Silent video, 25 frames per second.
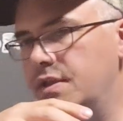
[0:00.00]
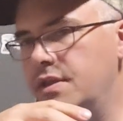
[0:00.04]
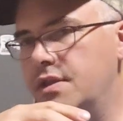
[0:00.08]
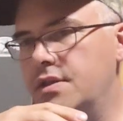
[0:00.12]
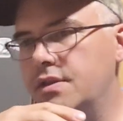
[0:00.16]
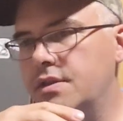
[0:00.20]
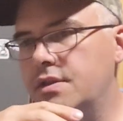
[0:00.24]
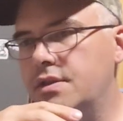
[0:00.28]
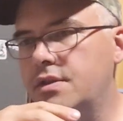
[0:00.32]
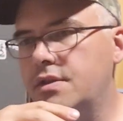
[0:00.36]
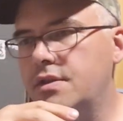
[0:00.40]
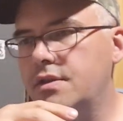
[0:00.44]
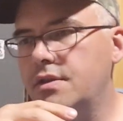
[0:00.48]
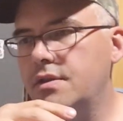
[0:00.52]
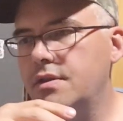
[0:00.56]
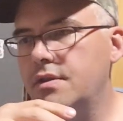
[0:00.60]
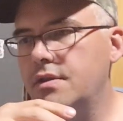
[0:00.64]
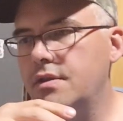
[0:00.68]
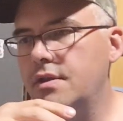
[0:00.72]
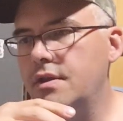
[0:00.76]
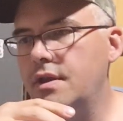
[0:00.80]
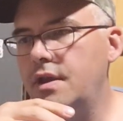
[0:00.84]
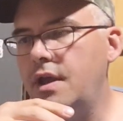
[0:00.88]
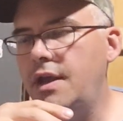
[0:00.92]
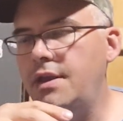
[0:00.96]
is
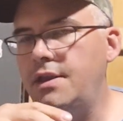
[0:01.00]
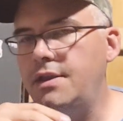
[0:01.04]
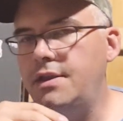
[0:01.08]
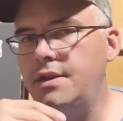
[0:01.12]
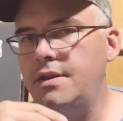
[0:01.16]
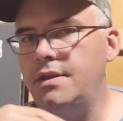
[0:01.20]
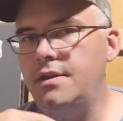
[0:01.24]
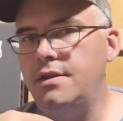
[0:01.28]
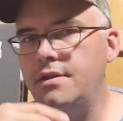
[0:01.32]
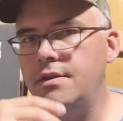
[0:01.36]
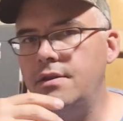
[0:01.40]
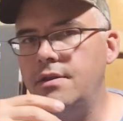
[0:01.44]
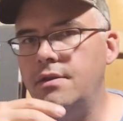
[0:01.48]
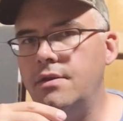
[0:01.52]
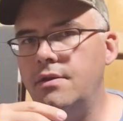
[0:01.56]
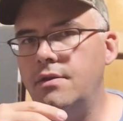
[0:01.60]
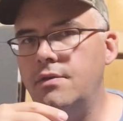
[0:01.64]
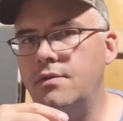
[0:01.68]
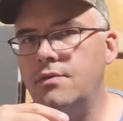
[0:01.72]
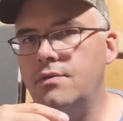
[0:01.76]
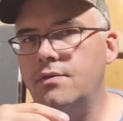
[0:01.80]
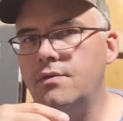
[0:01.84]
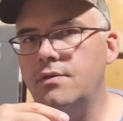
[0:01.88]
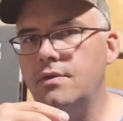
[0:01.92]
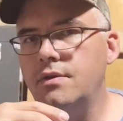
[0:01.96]
I didn't
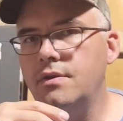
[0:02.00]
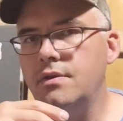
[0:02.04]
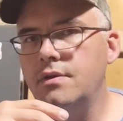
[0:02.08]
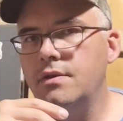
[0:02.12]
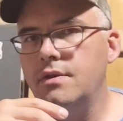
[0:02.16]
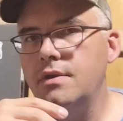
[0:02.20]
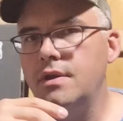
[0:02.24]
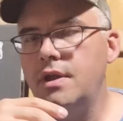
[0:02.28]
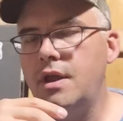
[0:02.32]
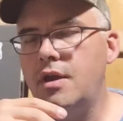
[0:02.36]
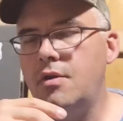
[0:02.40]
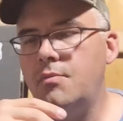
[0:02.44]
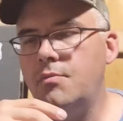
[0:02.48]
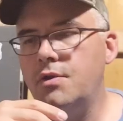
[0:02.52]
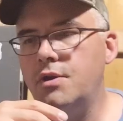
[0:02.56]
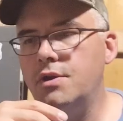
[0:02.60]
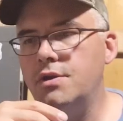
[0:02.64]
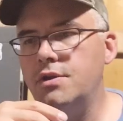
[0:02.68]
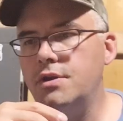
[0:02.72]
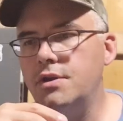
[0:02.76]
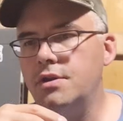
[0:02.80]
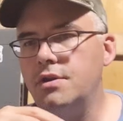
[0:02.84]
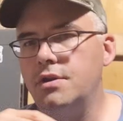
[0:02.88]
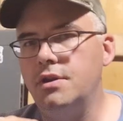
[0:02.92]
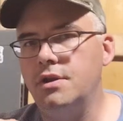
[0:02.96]
know how
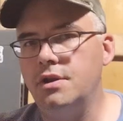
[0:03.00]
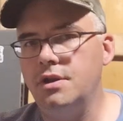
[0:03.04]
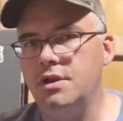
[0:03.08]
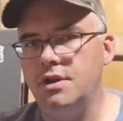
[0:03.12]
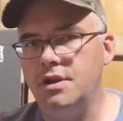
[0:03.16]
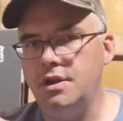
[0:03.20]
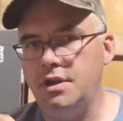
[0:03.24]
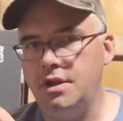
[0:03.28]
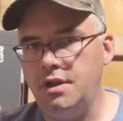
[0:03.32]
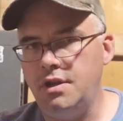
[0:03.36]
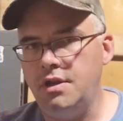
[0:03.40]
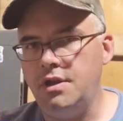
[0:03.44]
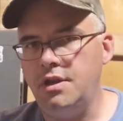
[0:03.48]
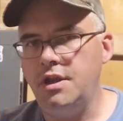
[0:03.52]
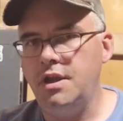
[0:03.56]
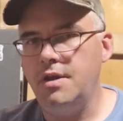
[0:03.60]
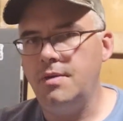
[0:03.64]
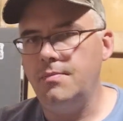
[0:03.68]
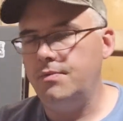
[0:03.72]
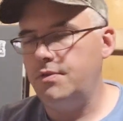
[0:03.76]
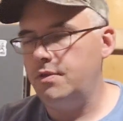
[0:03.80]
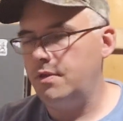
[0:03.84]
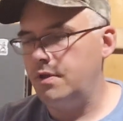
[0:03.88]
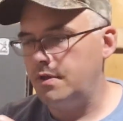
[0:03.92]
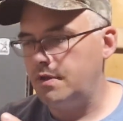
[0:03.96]
much an
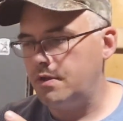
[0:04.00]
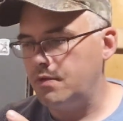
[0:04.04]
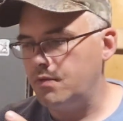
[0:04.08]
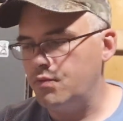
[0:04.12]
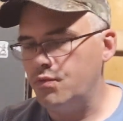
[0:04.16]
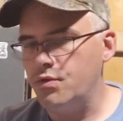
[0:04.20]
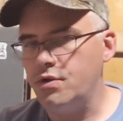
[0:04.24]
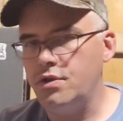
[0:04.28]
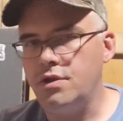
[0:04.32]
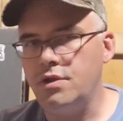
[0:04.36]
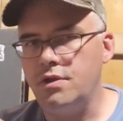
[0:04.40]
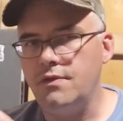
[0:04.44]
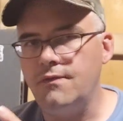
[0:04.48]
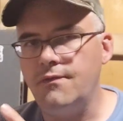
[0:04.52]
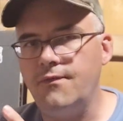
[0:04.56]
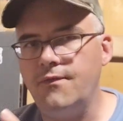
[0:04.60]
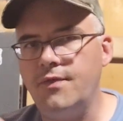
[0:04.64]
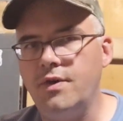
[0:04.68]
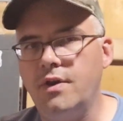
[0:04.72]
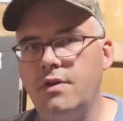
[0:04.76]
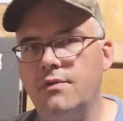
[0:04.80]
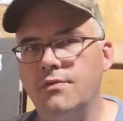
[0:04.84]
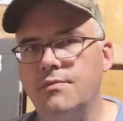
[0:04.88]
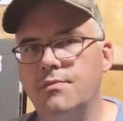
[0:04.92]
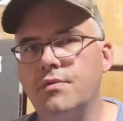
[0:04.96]
in-depth, like a really
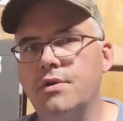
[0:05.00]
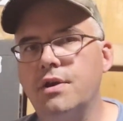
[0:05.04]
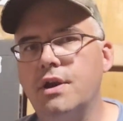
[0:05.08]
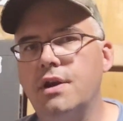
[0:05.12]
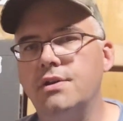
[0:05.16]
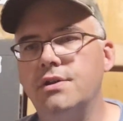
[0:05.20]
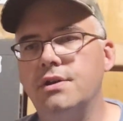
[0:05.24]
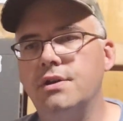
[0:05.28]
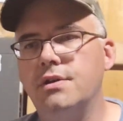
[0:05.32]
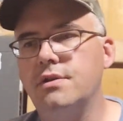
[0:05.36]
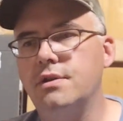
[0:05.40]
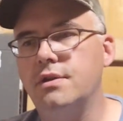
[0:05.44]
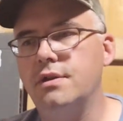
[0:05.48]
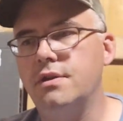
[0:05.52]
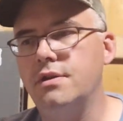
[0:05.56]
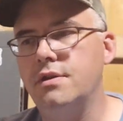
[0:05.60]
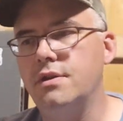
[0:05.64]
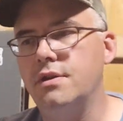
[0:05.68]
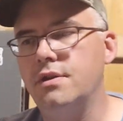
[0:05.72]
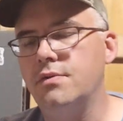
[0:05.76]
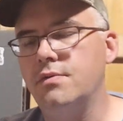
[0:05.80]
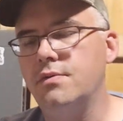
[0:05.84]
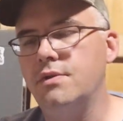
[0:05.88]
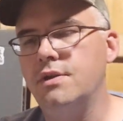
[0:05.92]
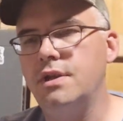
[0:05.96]
involved project like
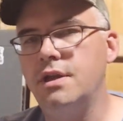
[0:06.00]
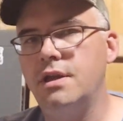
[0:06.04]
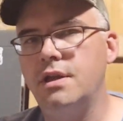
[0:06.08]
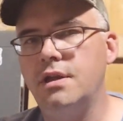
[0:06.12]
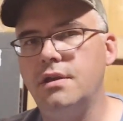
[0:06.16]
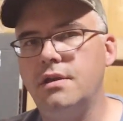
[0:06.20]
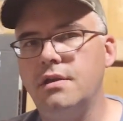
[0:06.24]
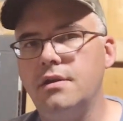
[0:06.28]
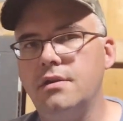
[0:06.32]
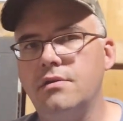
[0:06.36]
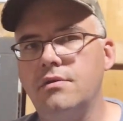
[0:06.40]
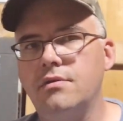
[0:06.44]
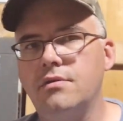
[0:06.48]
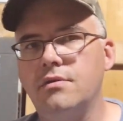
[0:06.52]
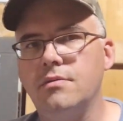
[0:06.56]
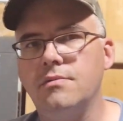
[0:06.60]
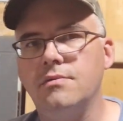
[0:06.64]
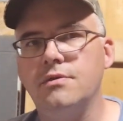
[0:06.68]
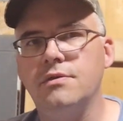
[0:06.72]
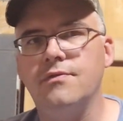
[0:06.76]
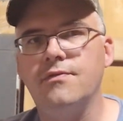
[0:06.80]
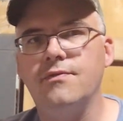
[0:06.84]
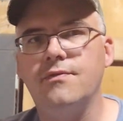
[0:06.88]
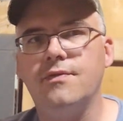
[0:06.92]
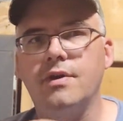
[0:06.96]
this would take in
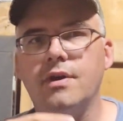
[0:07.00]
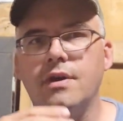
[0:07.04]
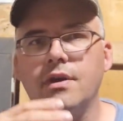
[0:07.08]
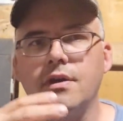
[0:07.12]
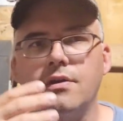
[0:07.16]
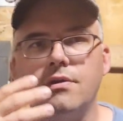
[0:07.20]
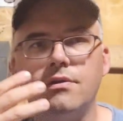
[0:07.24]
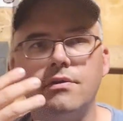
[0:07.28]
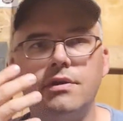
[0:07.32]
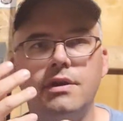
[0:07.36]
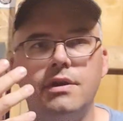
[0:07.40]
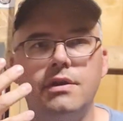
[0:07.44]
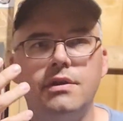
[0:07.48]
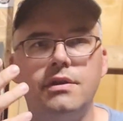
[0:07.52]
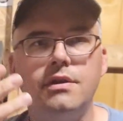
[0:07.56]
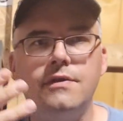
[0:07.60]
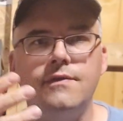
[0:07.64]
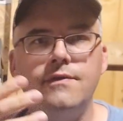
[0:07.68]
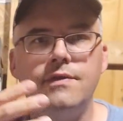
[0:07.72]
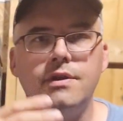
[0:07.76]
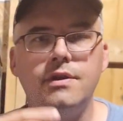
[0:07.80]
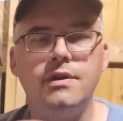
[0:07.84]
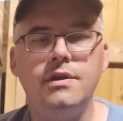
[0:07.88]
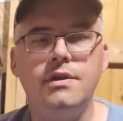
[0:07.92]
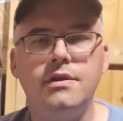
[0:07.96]
terms of
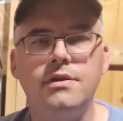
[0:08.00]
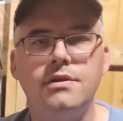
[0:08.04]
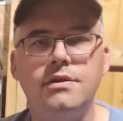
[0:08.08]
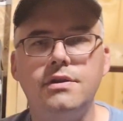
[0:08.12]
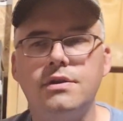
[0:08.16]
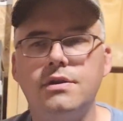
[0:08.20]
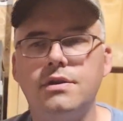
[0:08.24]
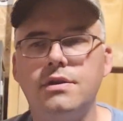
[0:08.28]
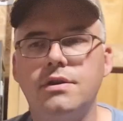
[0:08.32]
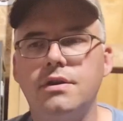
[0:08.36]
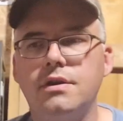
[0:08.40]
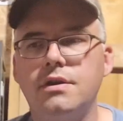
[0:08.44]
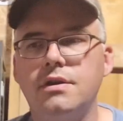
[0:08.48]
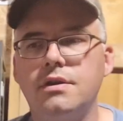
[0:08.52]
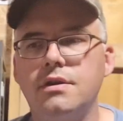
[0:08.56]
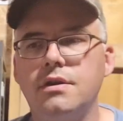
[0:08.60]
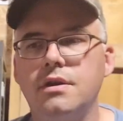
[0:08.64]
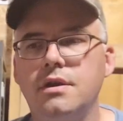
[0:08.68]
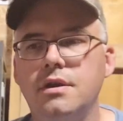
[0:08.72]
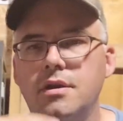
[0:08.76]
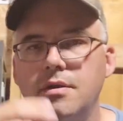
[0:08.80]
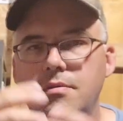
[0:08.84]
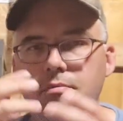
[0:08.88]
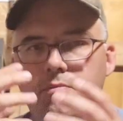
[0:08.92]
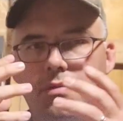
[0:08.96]
creativity and just like
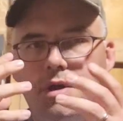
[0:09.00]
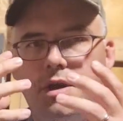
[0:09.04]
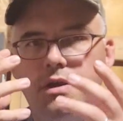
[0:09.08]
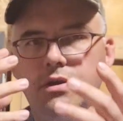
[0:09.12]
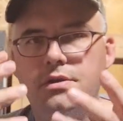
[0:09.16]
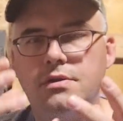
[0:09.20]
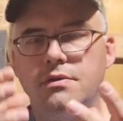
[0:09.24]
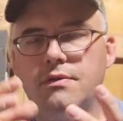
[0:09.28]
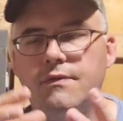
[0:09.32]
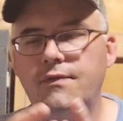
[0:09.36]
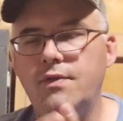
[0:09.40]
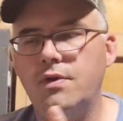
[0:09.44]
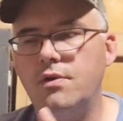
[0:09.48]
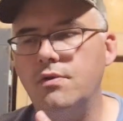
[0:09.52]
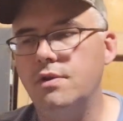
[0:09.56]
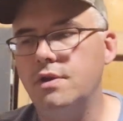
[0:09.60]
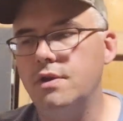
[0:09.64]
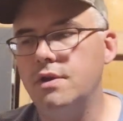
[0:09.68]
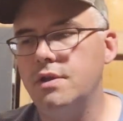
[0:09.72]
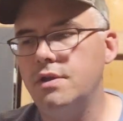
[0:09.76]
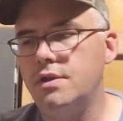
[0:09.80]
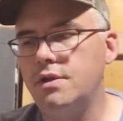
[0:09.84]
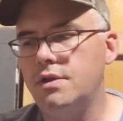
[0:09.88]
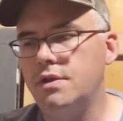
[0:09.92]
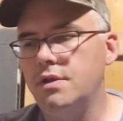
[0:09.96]
mental
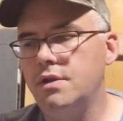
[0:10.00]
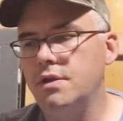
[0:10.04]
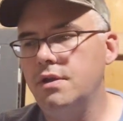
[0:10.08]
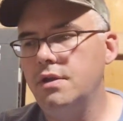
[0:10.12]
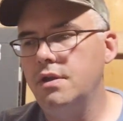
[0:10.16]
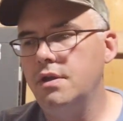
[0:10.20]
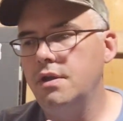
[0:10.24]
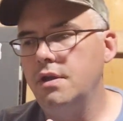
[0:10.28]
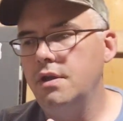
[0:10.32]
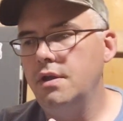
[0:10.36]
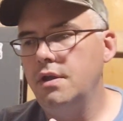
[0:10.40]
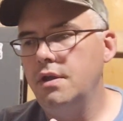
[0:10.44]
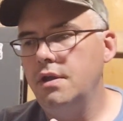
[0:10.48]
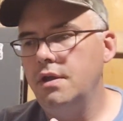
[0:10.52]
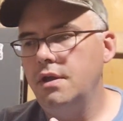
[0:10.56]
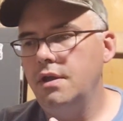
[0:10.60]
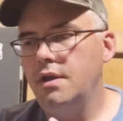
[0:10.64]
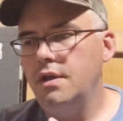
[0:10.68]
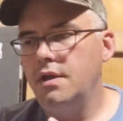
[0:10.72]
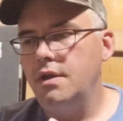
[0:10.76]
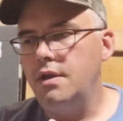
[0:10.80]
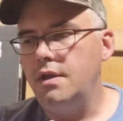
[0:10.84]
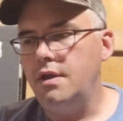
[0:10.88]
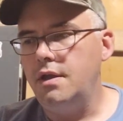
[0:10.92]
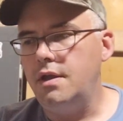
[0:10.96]
focus.
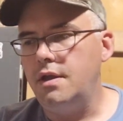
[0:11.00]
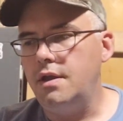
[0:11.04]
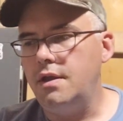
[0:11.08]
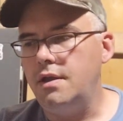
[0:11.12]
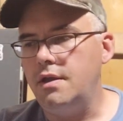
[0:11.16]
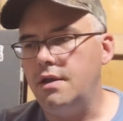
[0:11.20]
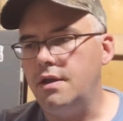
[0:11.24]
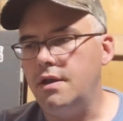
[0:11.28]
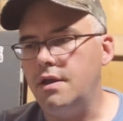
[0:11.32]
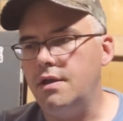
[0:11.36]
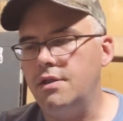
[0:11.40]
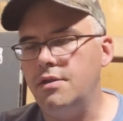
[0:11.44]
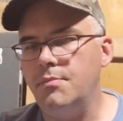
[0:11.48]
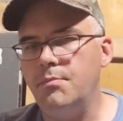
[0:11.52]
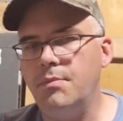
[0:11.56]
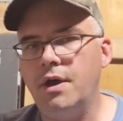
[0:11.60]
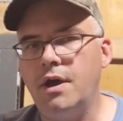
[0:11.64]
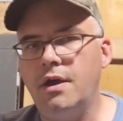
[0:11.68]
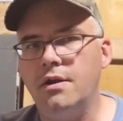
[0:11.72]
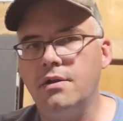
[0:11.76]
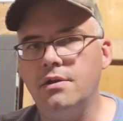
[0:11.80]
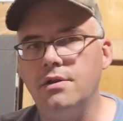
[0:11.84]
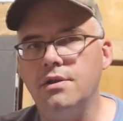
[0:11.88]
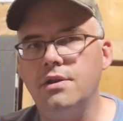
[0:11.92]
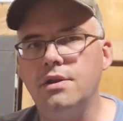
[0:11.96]
And the
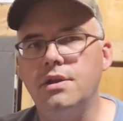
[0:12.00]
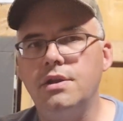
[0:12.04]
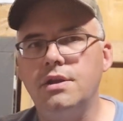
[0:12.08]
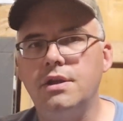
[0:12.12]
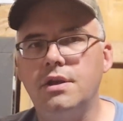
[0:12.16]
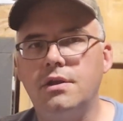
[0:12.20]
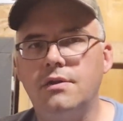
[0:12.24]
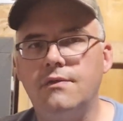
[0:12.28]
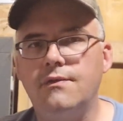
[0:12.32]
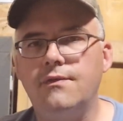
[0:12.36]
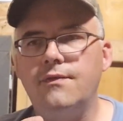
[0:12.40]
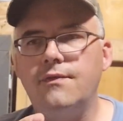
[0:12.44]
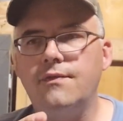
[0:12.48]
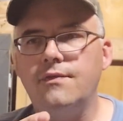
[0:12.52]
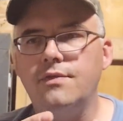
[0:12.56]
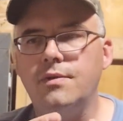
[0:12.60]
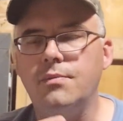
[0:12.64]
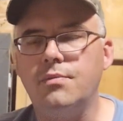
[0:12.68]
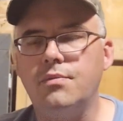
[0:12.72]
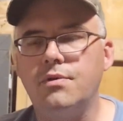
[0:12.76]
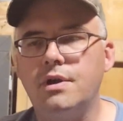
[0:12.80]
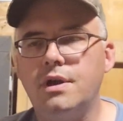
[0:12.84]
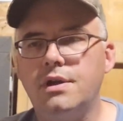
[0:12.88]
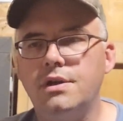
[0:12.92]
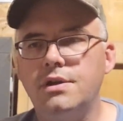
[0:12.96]
model itself, the
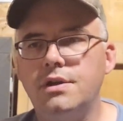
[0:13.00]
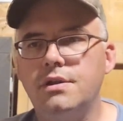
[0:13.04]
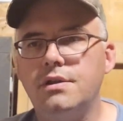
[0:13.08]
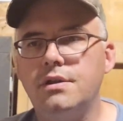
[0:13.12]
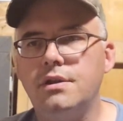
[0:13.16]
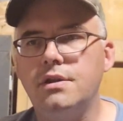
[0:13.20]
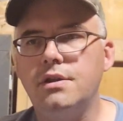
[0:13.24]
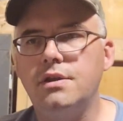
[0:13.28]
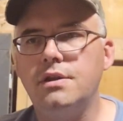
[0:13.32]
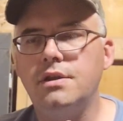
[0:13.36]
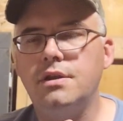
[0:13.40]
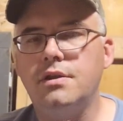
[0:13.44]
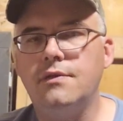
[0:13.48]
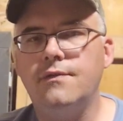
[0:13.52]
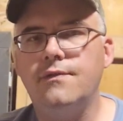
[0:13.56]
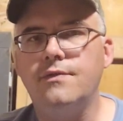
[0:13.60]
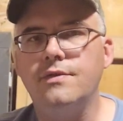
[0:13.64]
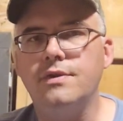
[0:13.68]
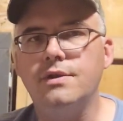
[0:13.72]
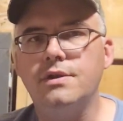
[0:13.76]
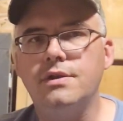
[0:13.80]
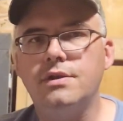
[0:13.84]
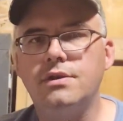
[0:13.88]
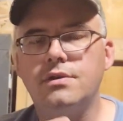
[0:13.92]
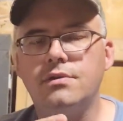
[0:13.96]
project itself
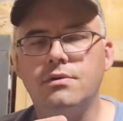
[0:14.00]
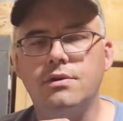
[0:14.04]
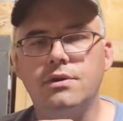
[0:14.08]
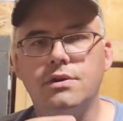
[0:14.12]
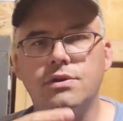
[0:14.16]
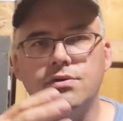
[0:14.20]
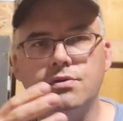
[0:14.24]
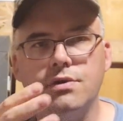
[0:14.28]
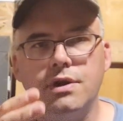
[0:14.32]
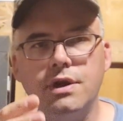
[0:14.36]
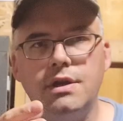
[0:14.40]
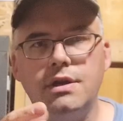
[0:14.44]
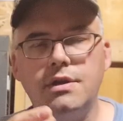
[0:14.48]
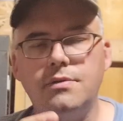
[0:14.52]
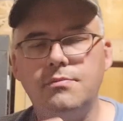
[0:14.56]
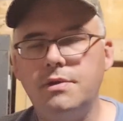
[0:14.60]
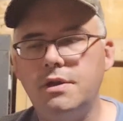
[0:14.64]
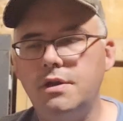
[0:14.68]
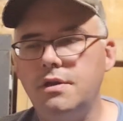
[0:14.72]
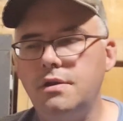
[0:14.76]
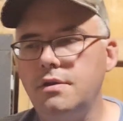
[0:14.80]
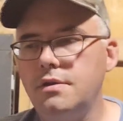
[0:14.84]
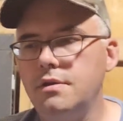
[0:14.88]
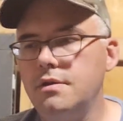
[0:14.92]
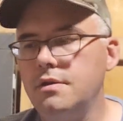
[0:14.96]
was sort of draining
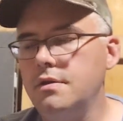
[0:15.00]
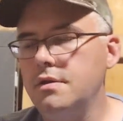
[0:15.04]
me,